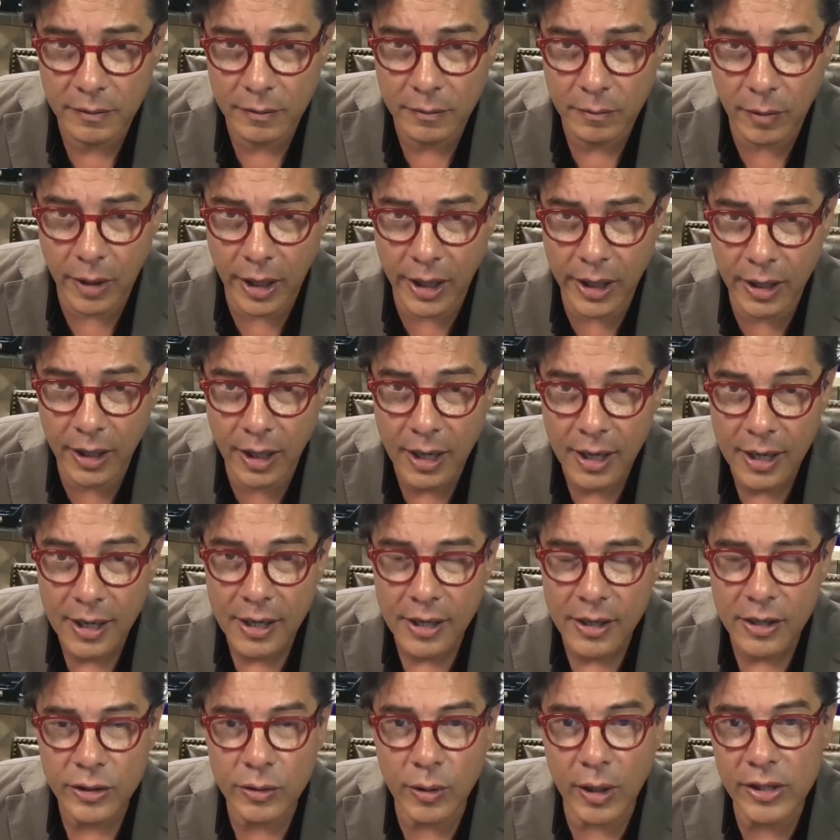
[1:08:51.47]
right?
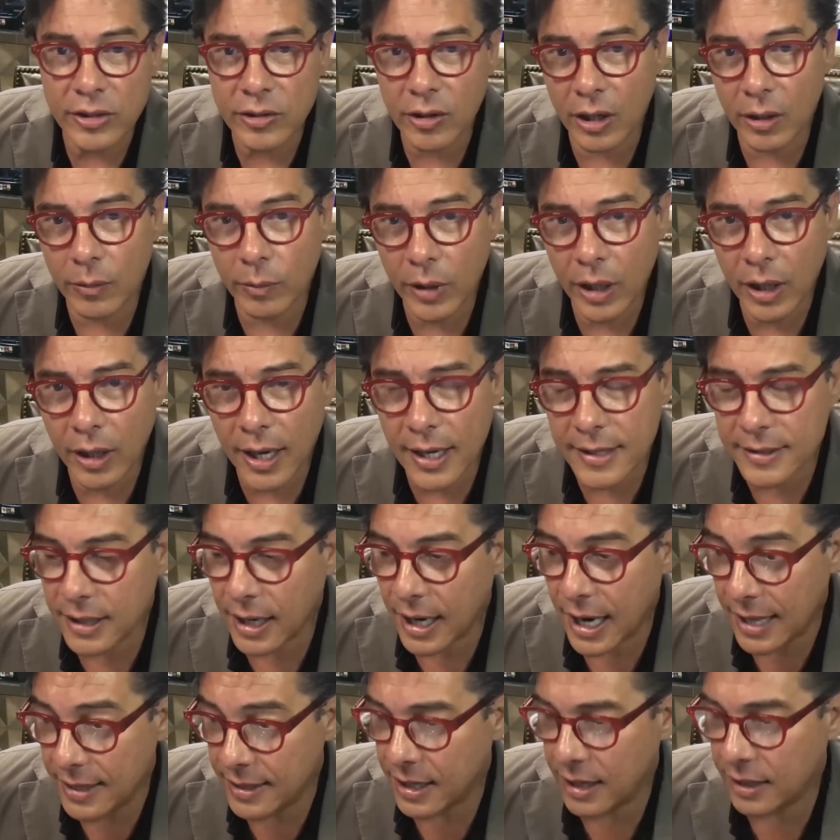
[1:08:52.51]
So I started realizing,
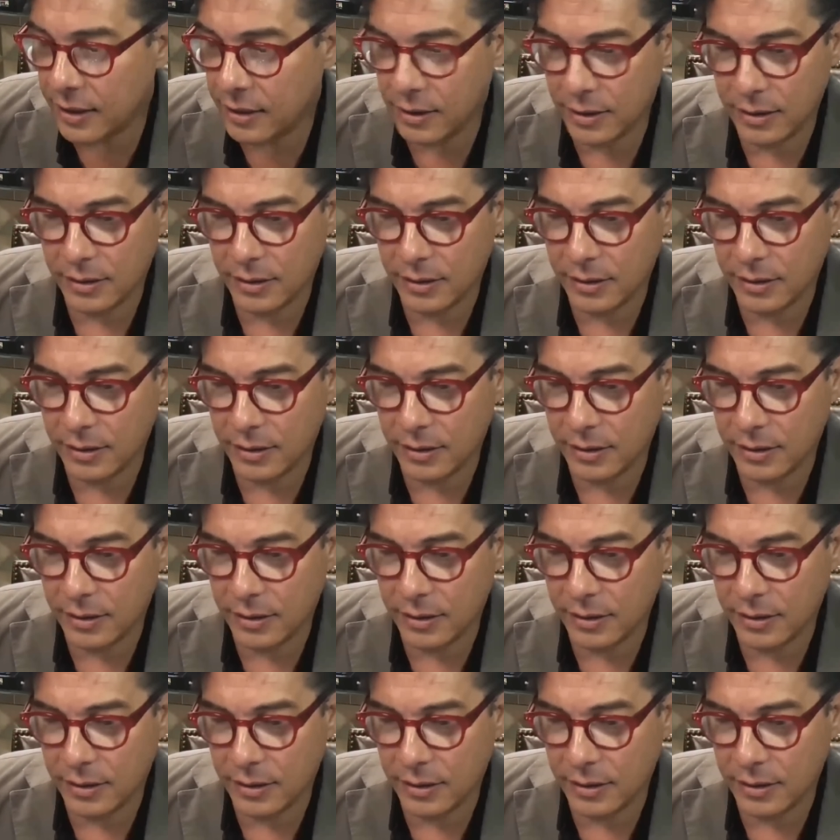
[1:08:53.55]
and then